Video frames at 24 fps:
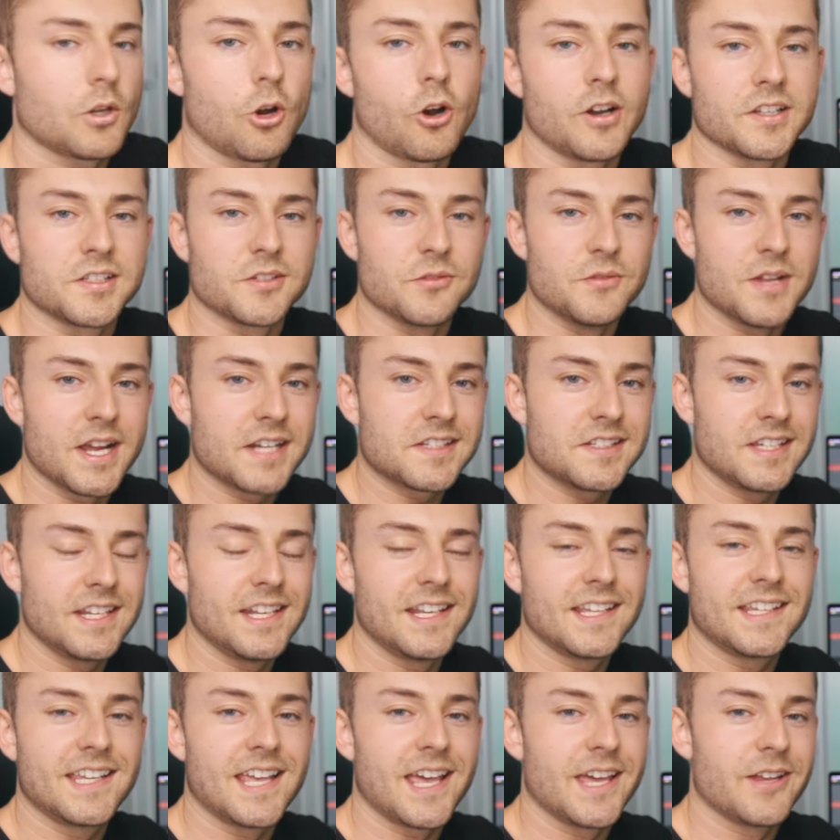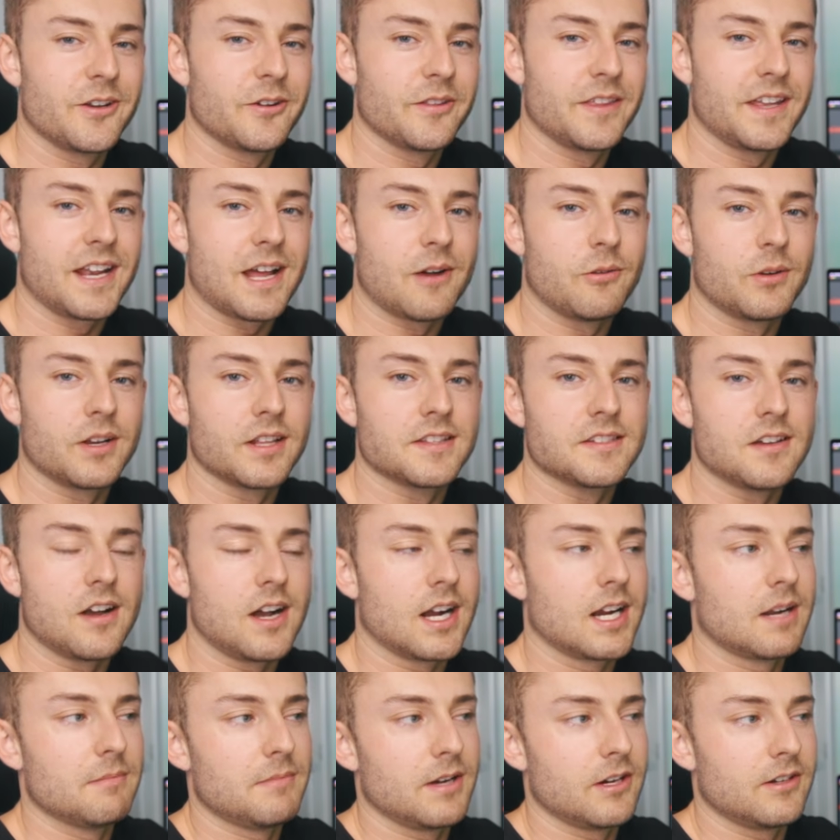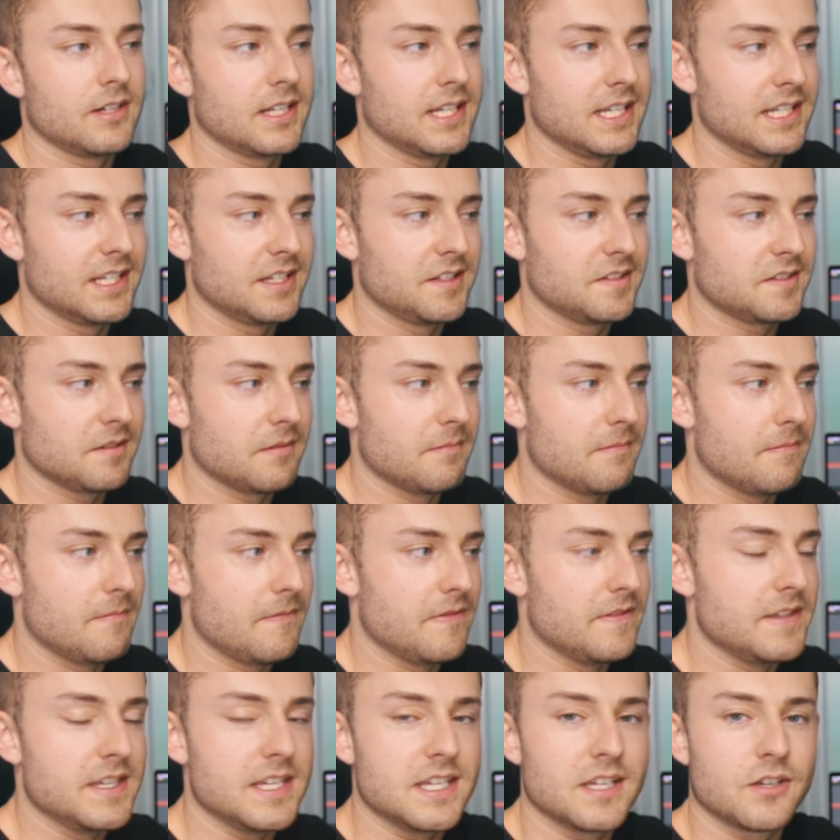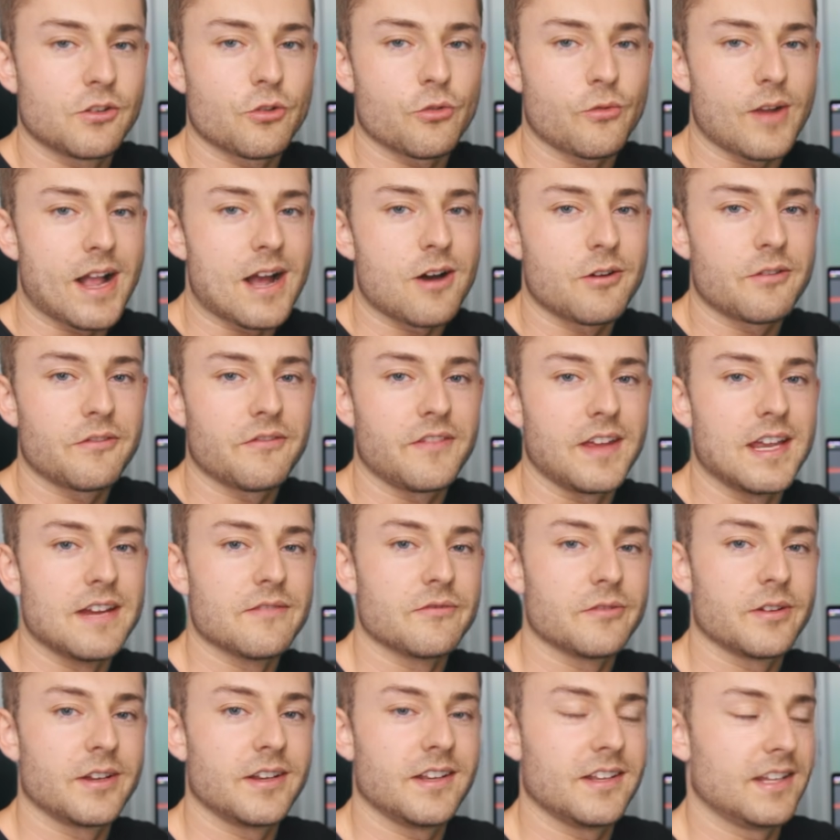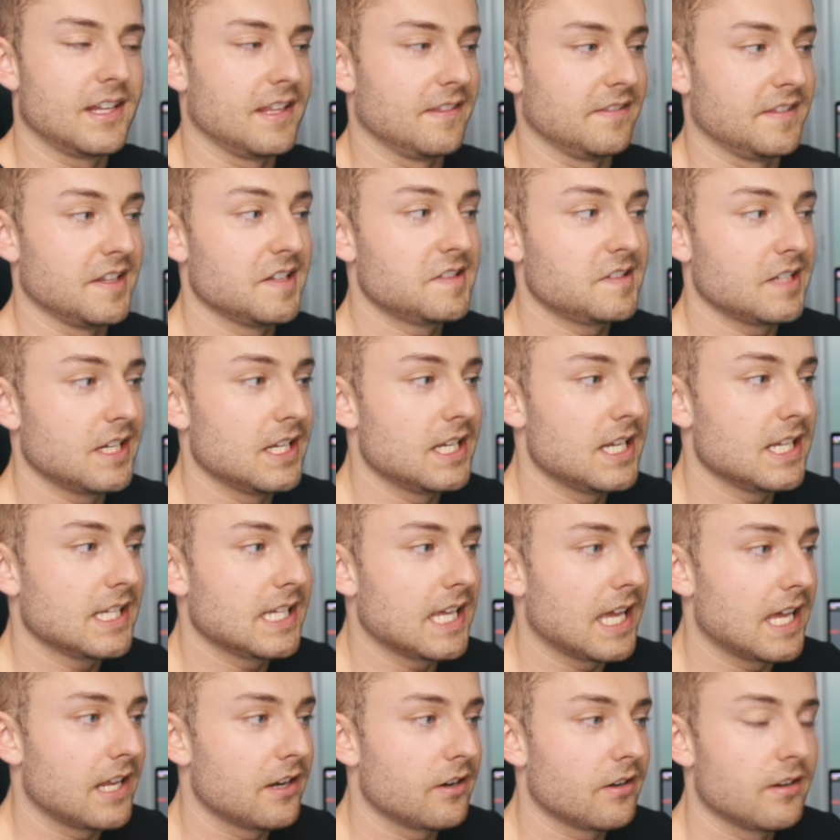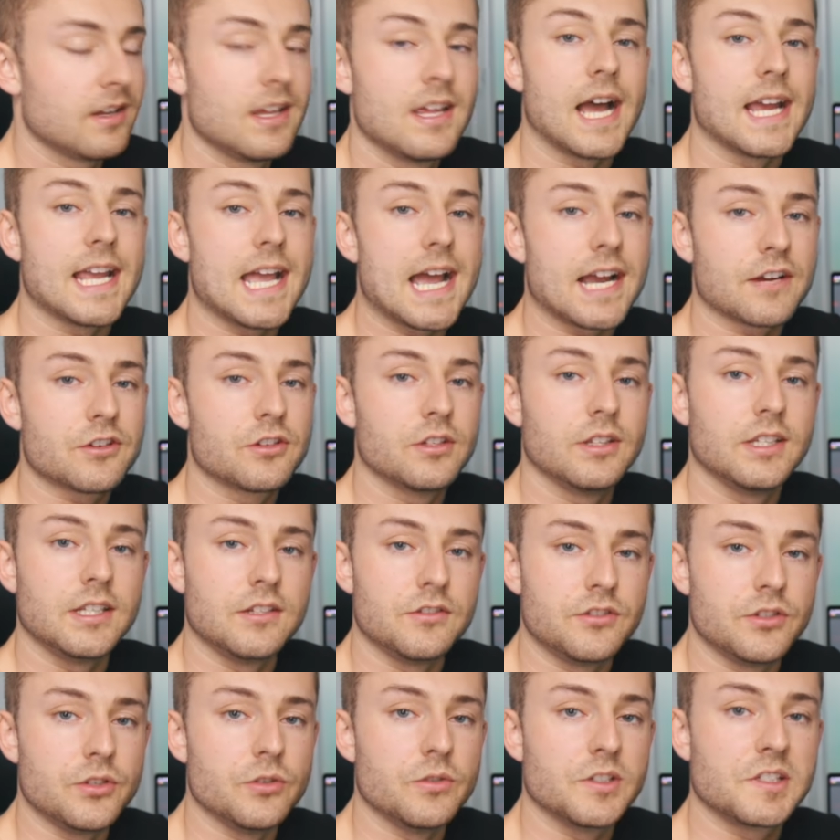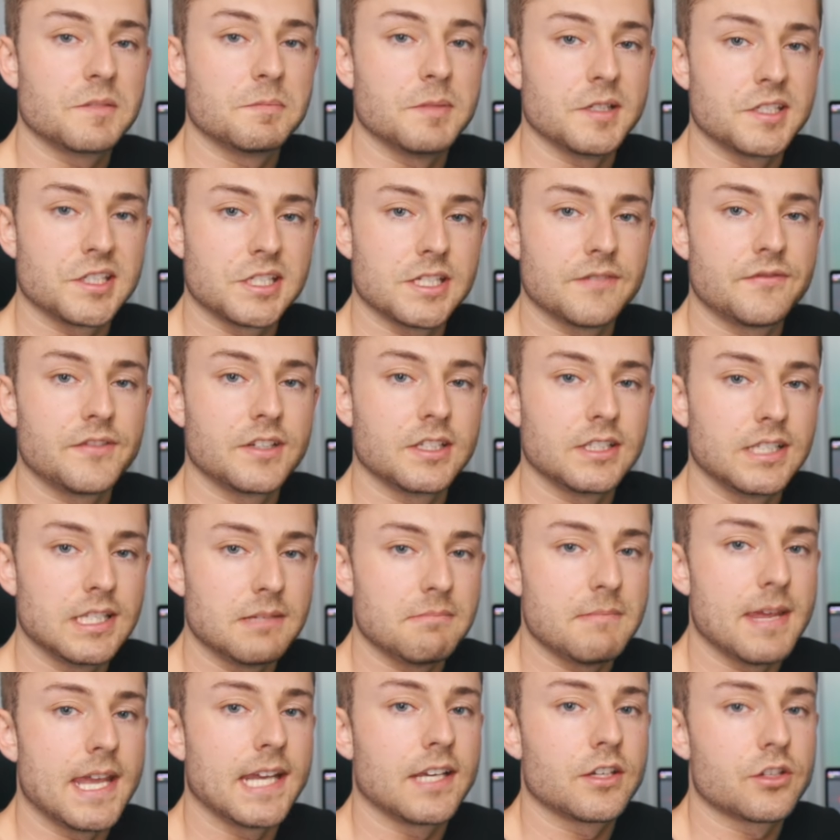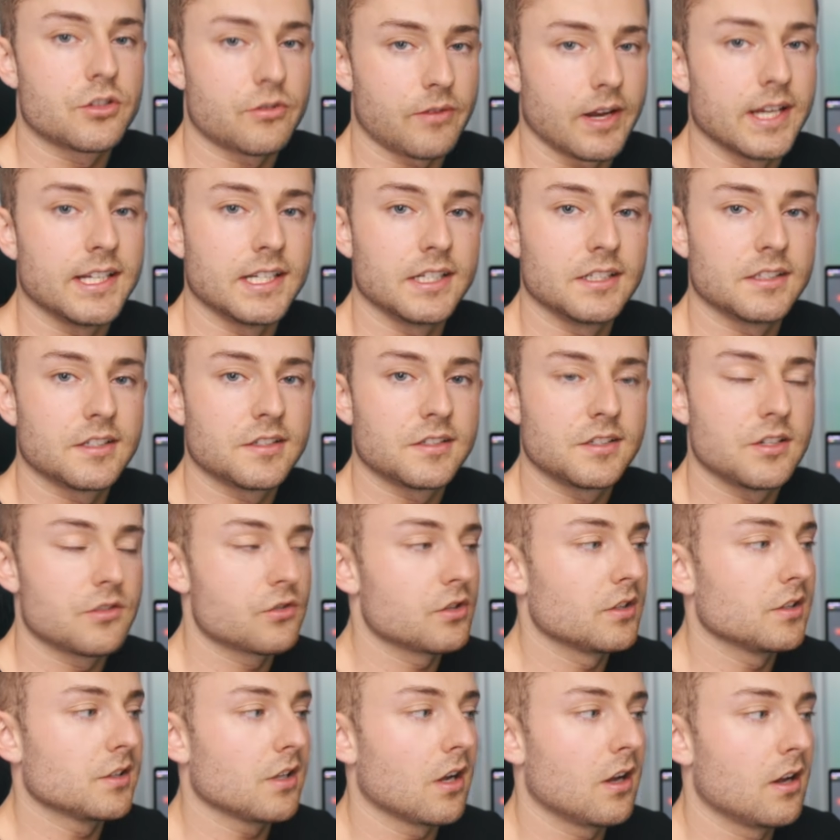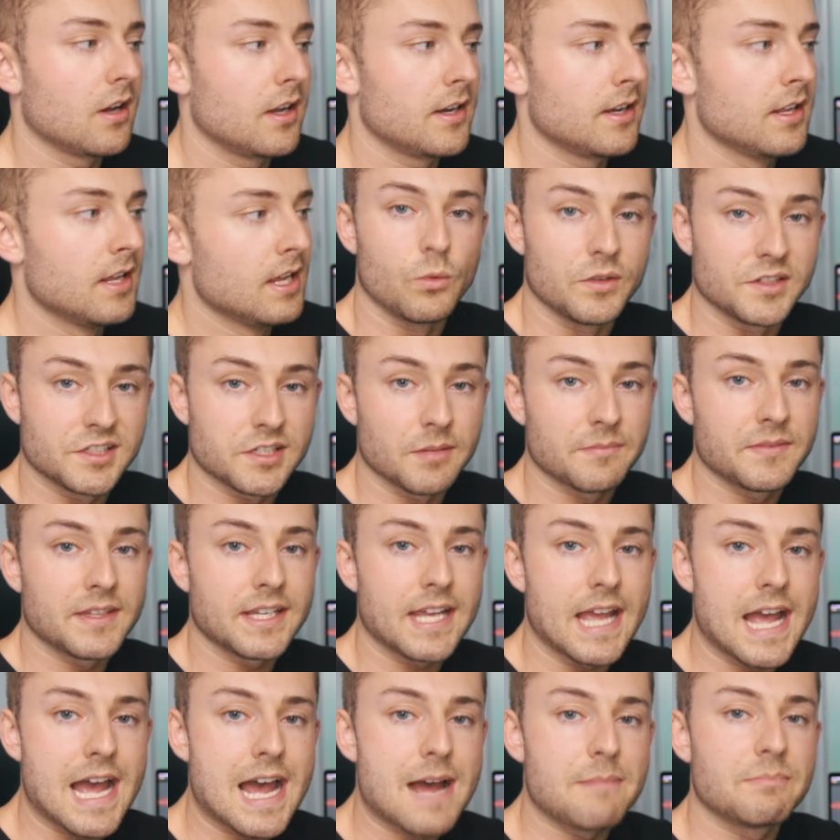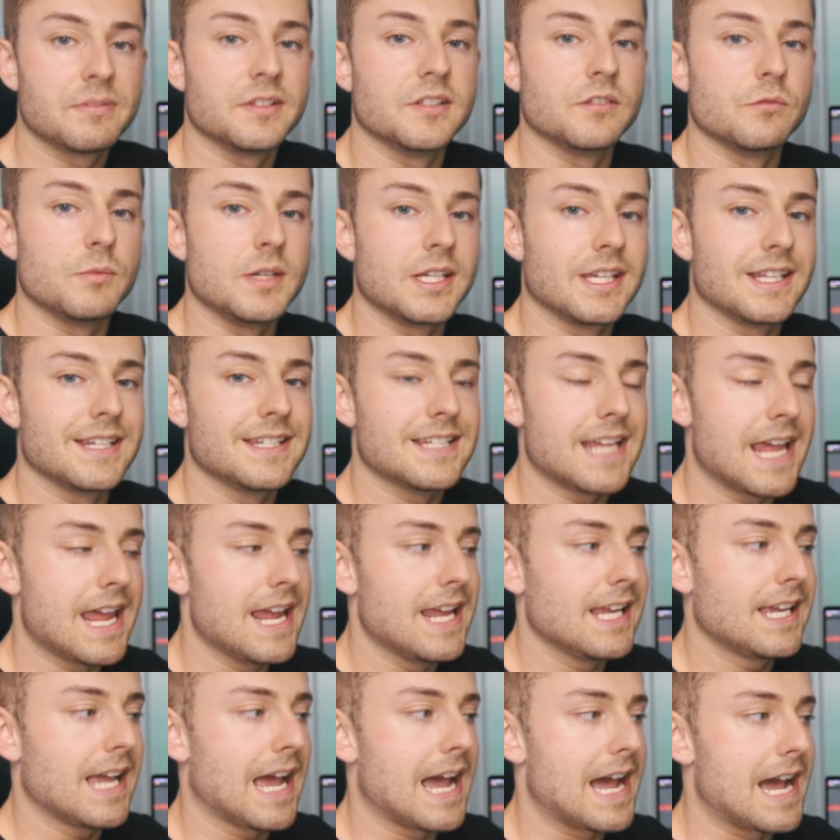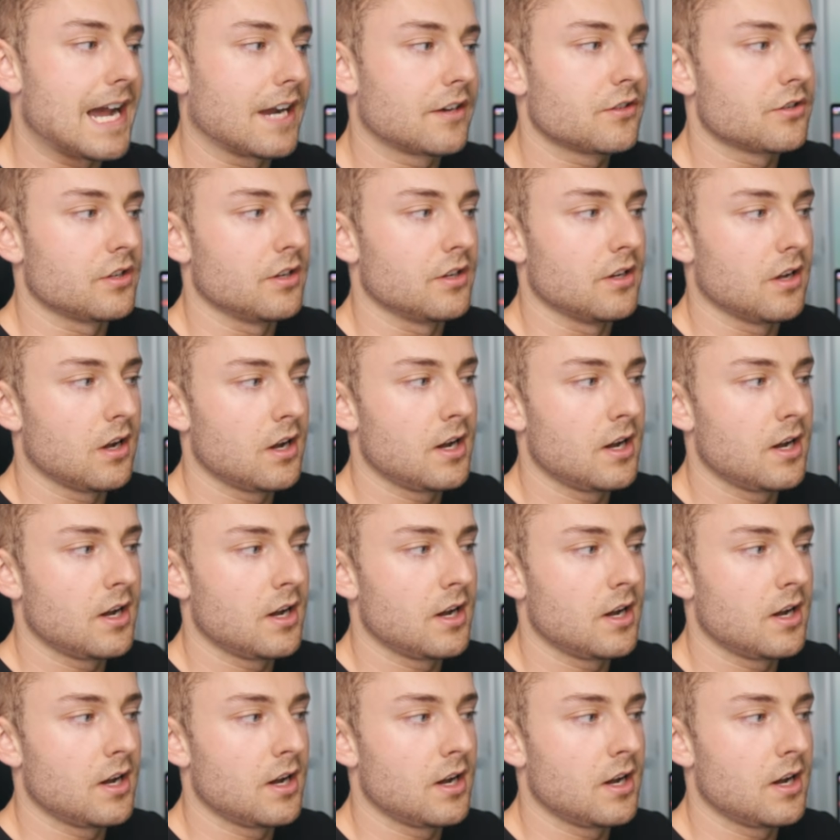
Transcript: All right, so next indicator that I want to talk about is the crowd favorite. This indicator, I actually do specifically make trading decisions on. When something happens, we can take action